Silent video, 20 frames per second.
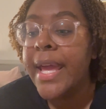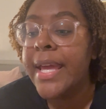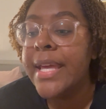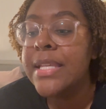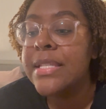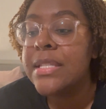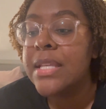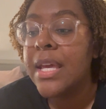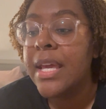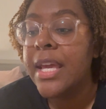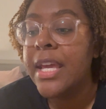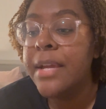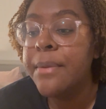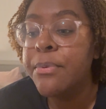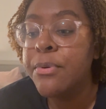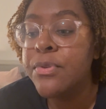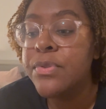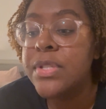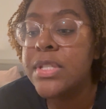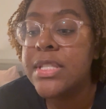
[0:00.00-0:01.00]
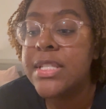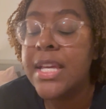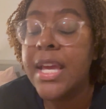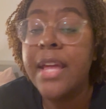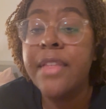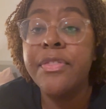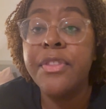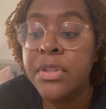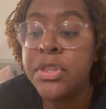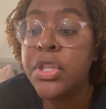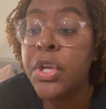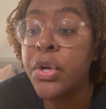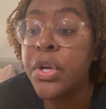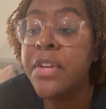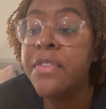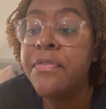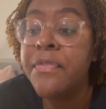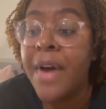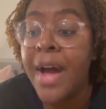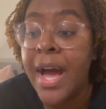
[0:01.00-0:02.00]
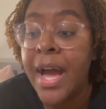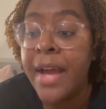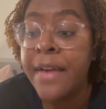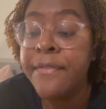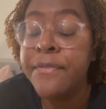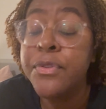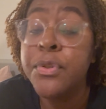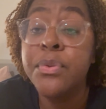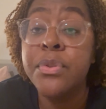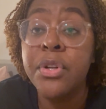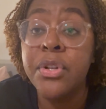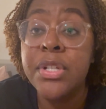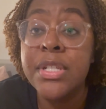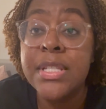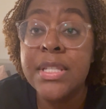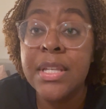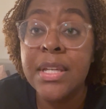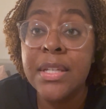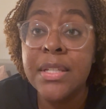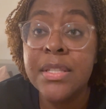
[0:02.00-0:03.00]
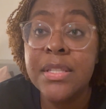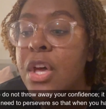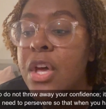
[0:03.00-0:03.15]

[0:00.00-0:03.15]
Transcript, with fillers: is Hebrews 10 35 through 36.